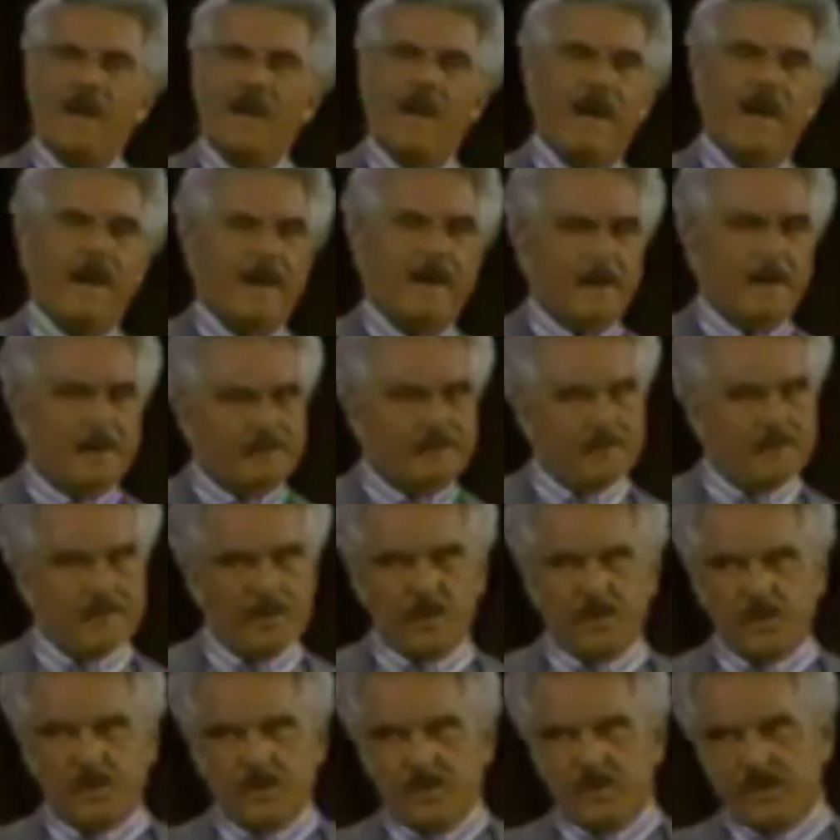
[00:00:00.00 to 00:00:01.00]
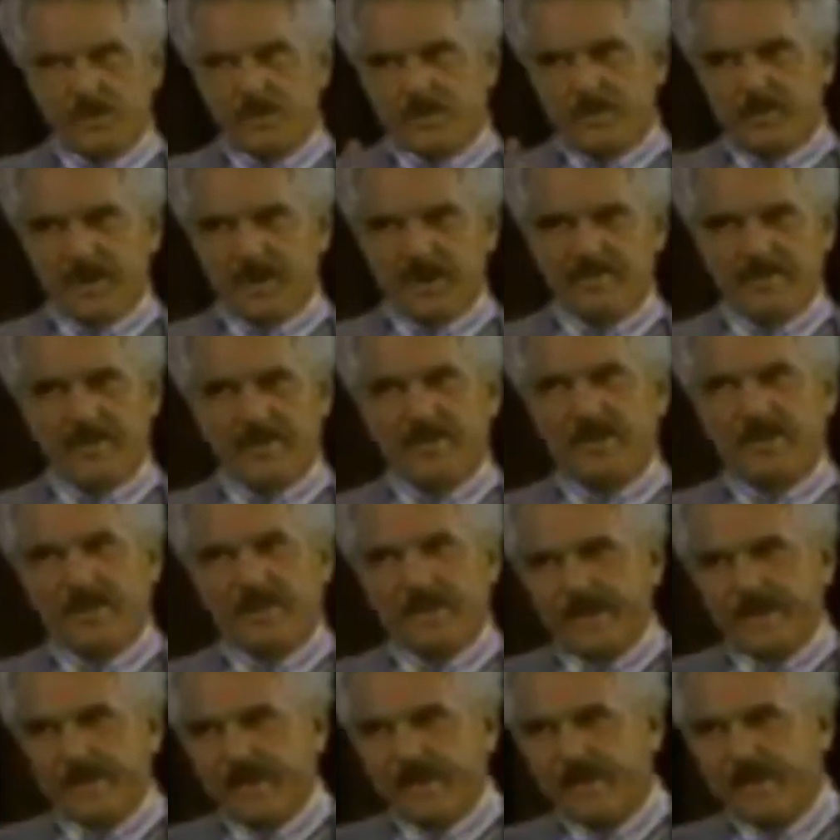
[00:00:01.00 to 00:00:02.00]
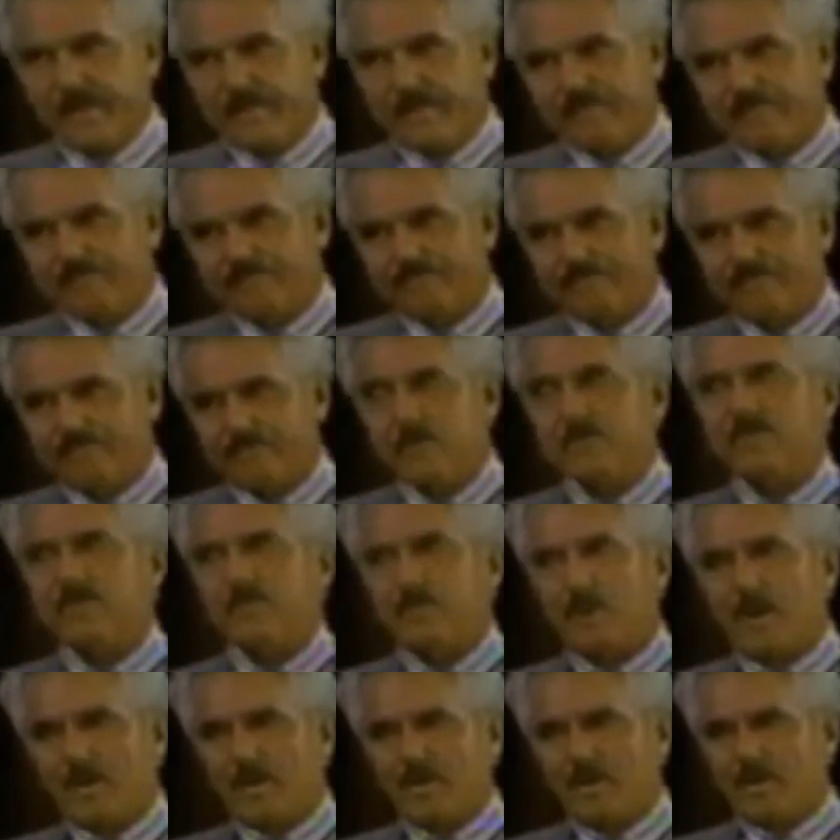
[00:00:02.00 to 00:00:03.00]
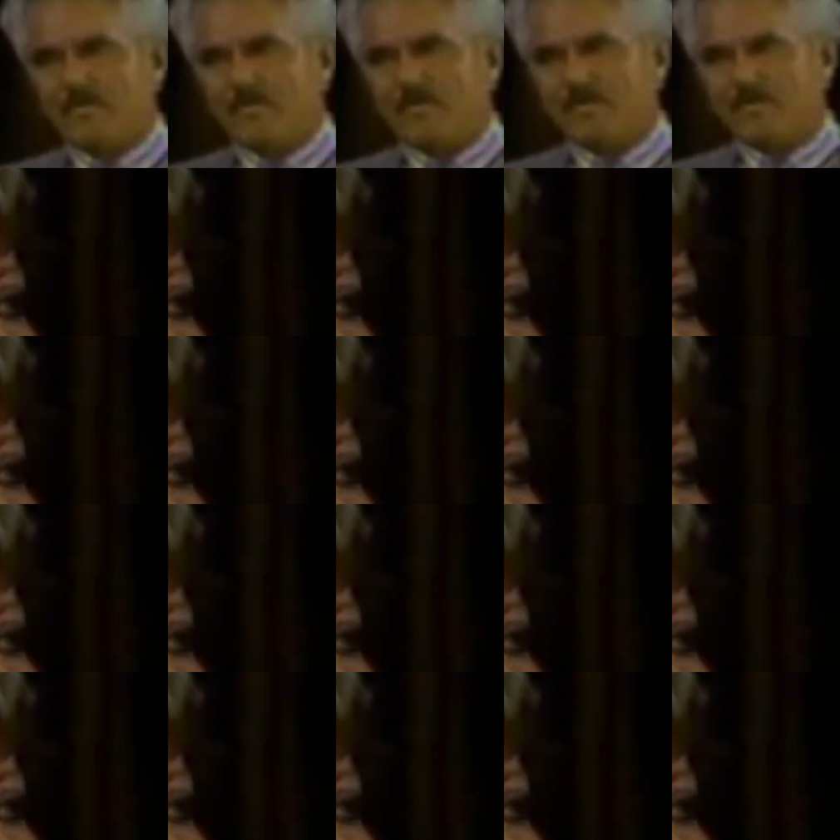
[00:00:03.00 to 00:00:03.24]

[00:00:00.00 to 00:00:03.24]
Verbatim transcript: Ada, you were doing some heavy thinking there. What's the problem?